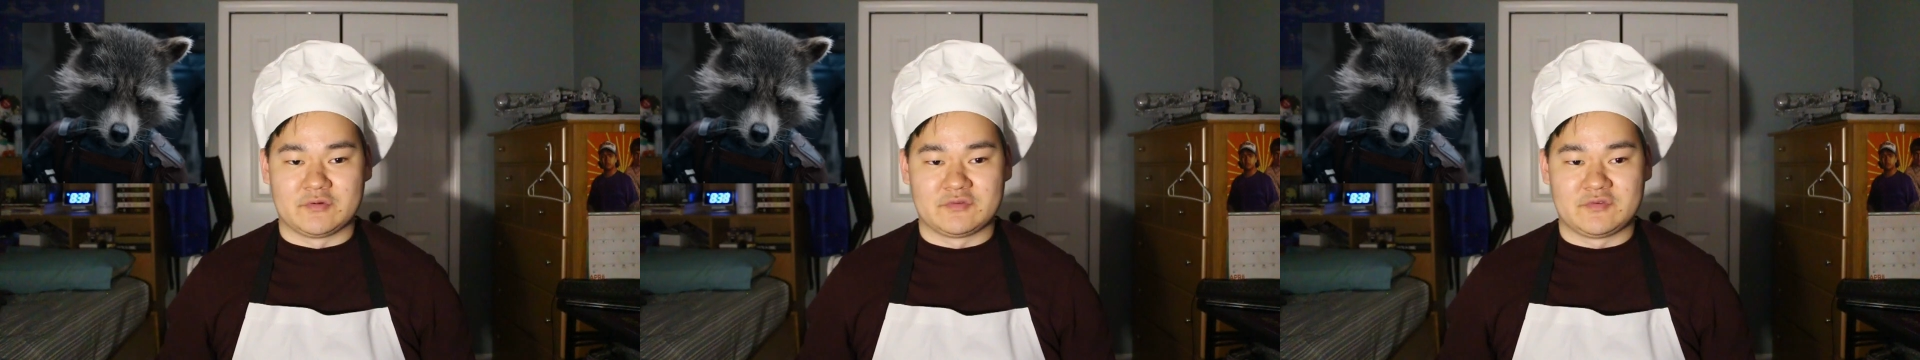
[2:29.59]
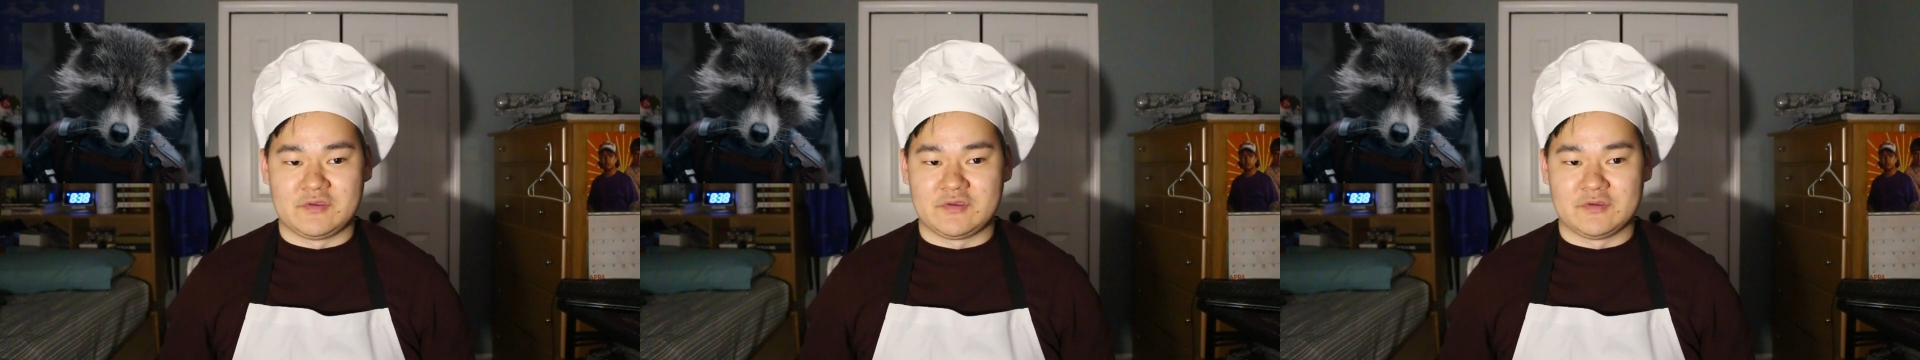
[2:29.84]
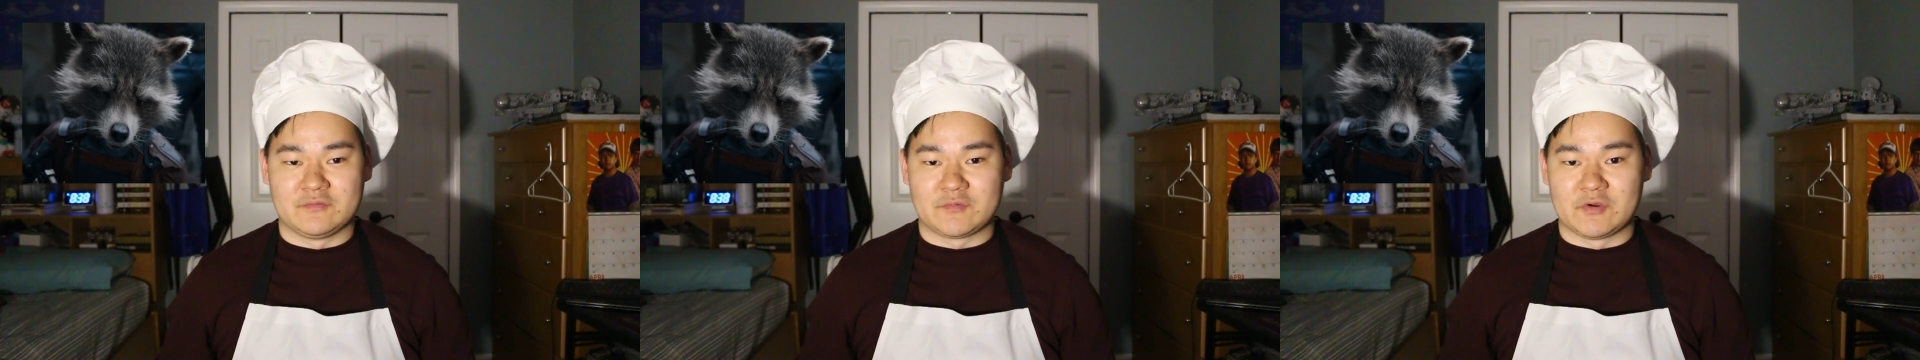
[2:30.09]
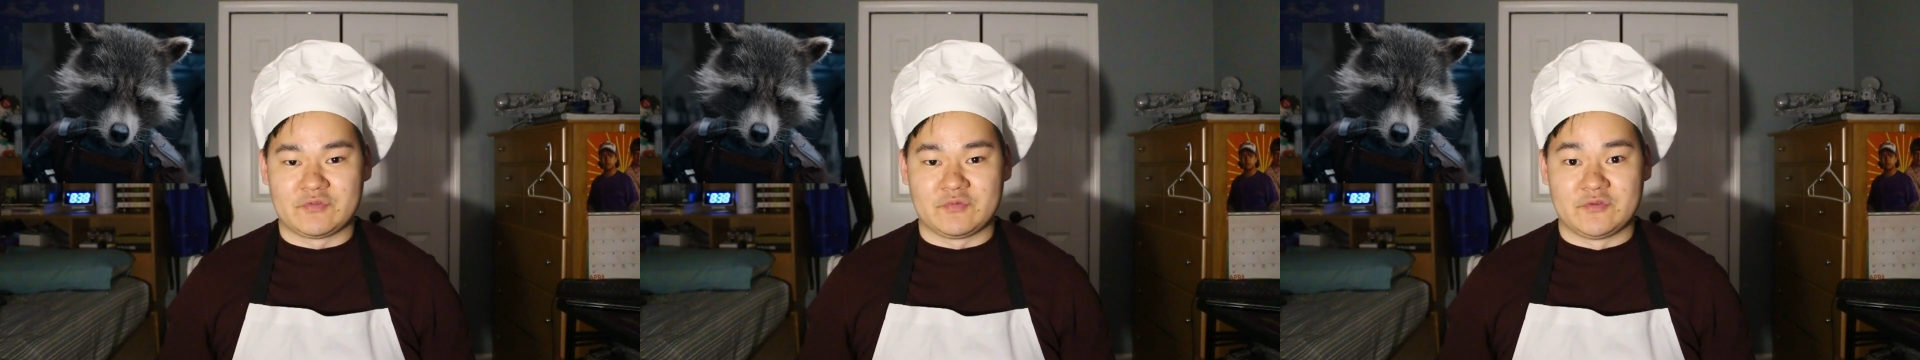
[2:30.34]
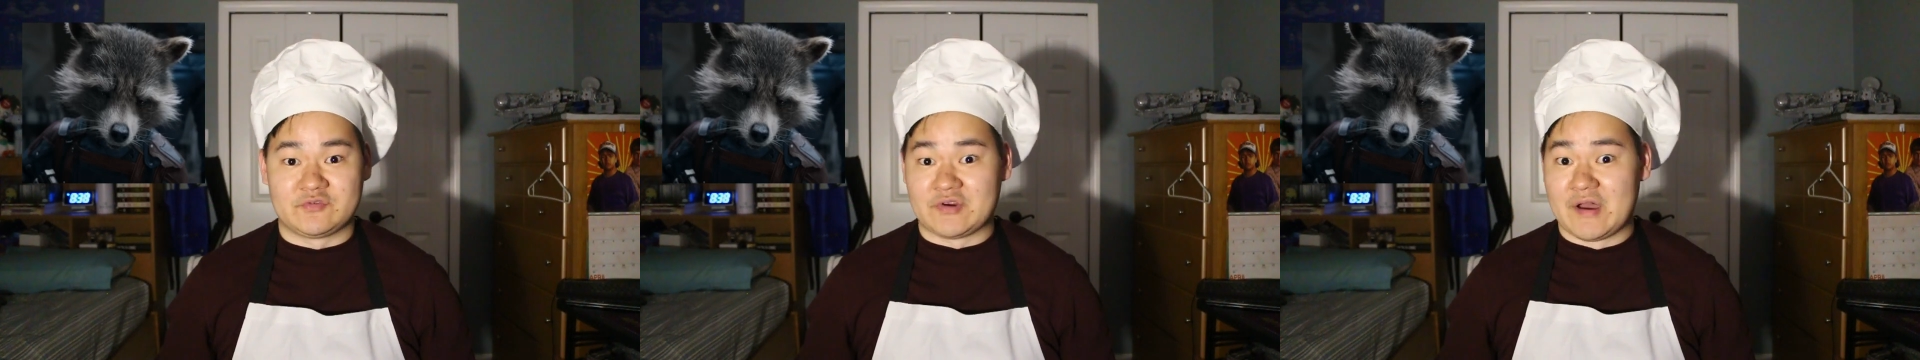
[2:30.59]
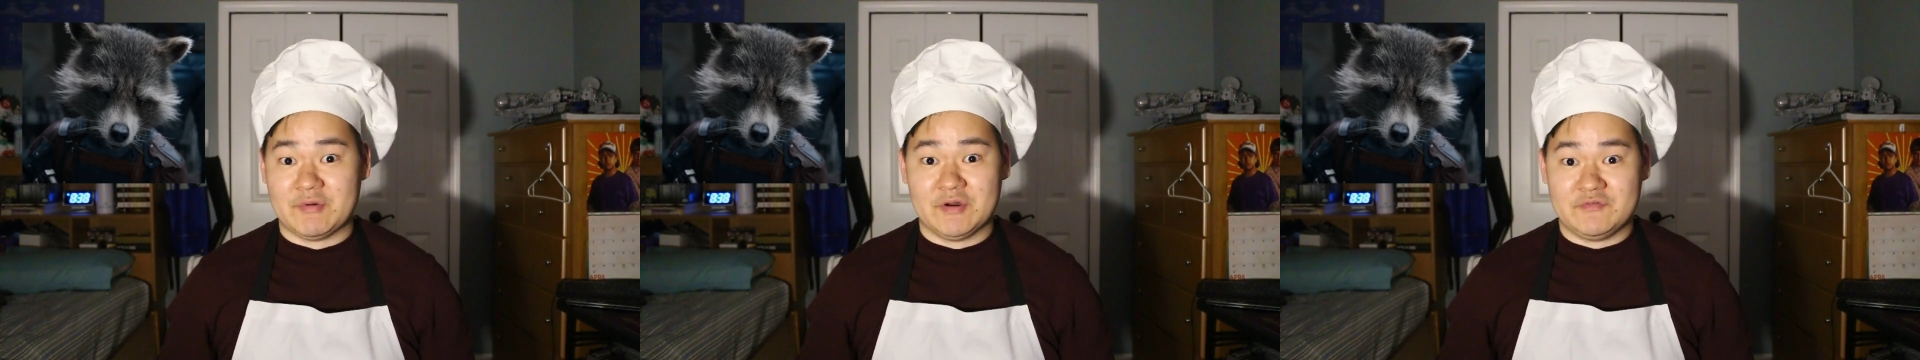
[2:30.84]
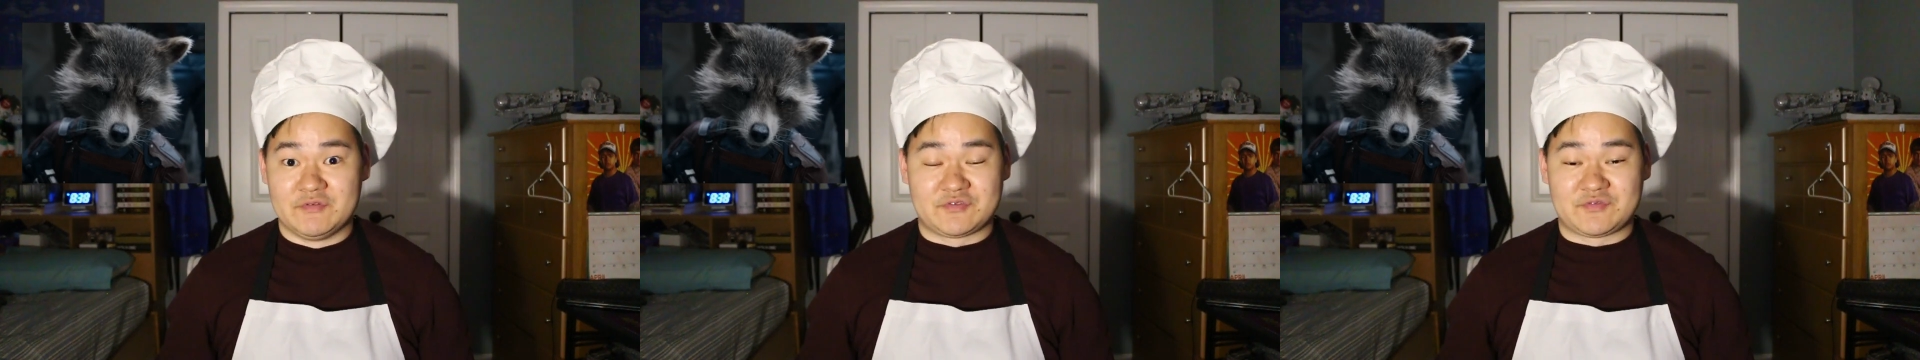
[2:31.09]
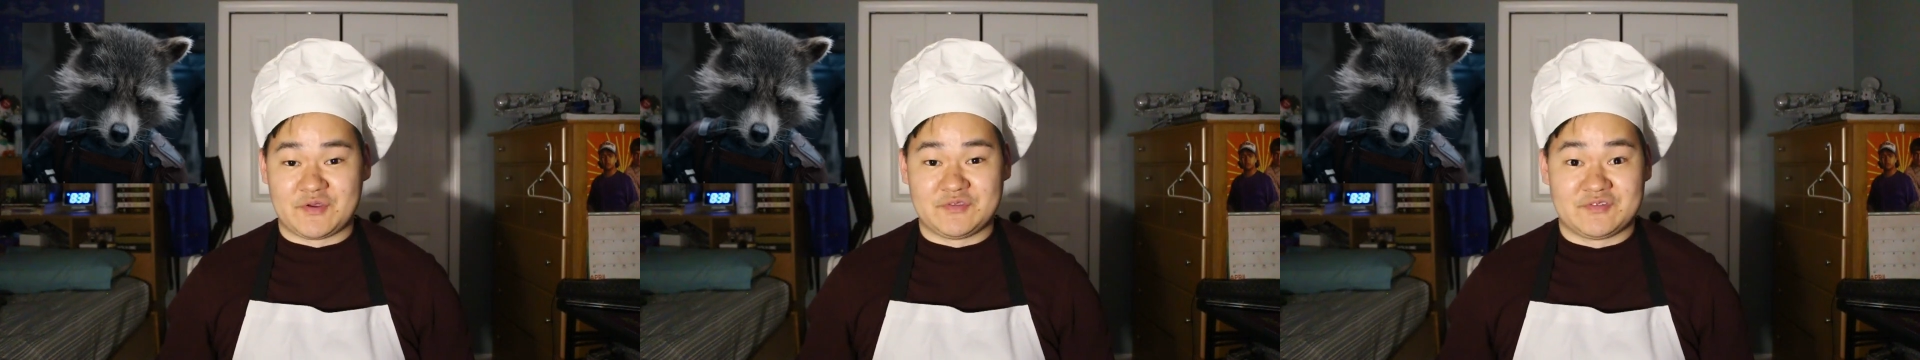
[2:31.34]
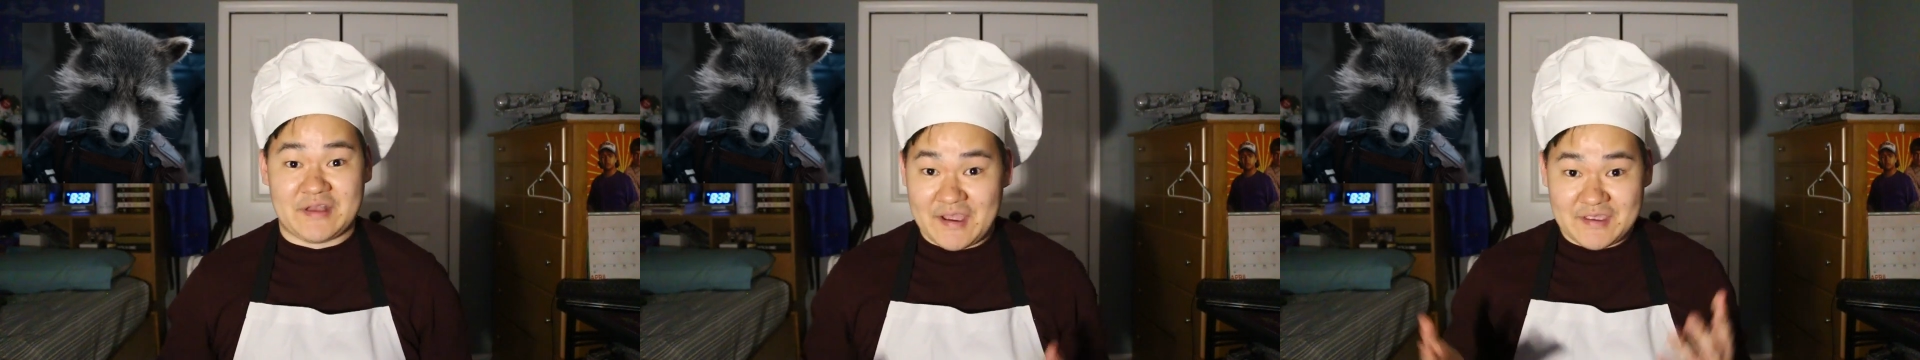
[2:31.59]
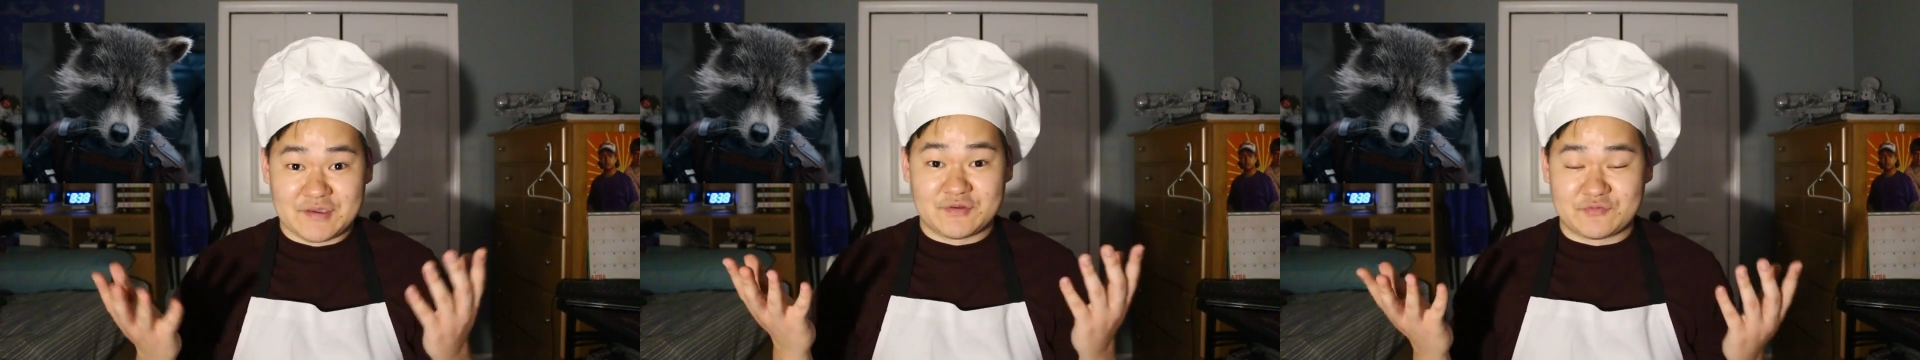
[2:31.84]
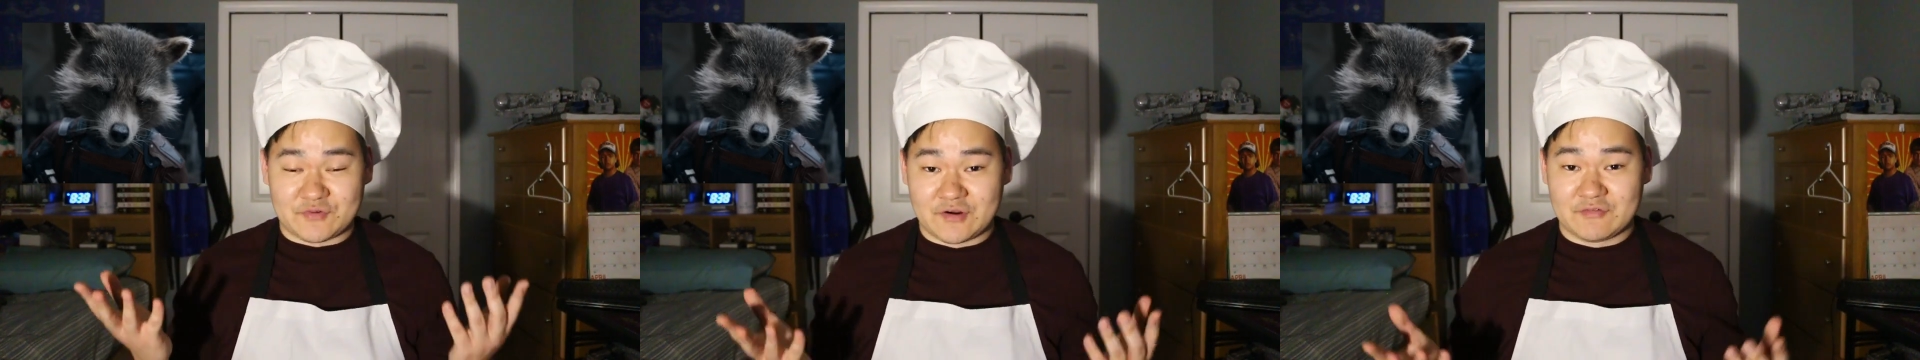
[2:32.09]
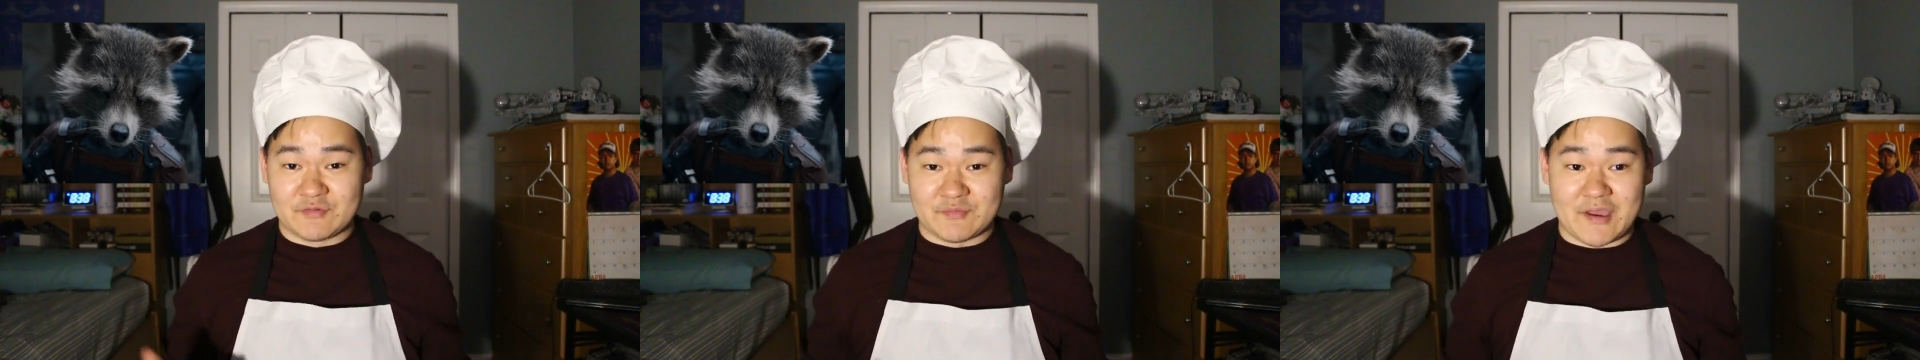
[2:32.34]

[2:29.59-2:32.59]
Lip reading: seeing him go through the trauma of his friends dying in front of him,